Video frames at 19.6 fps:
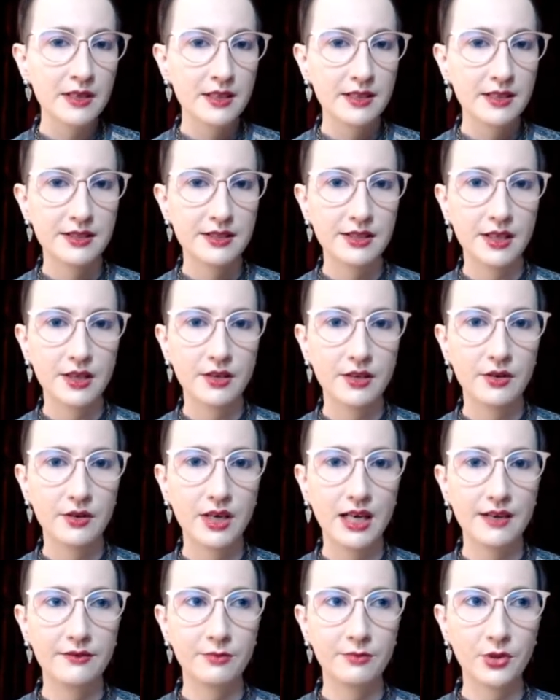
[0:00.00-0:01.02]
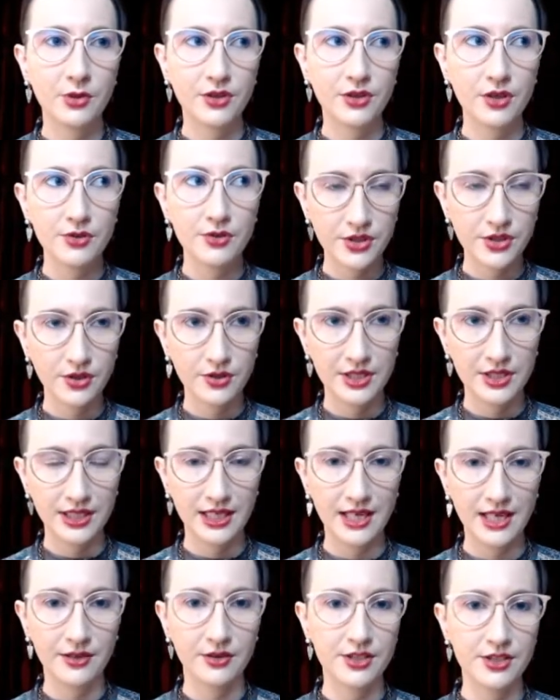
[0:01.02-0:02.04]
So hmm. I've put those two
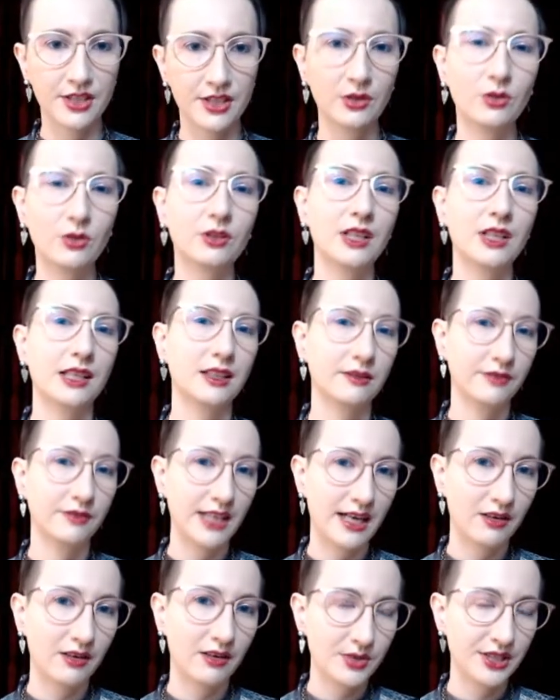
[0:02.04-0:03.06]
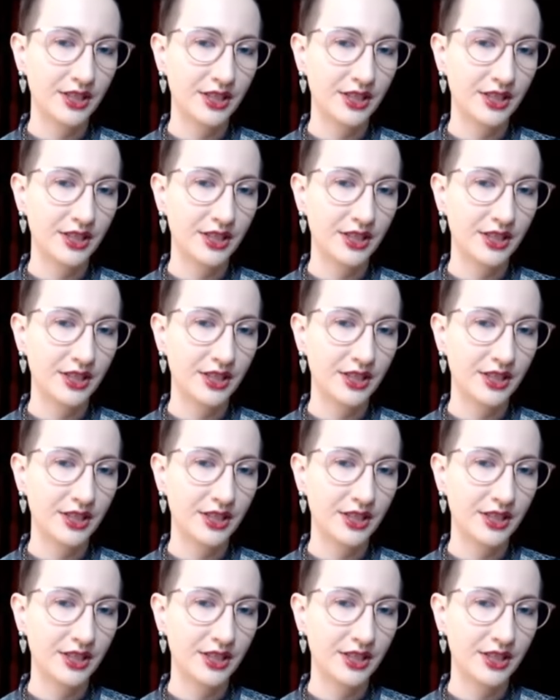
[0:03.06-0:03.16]
together so it looked like the flower was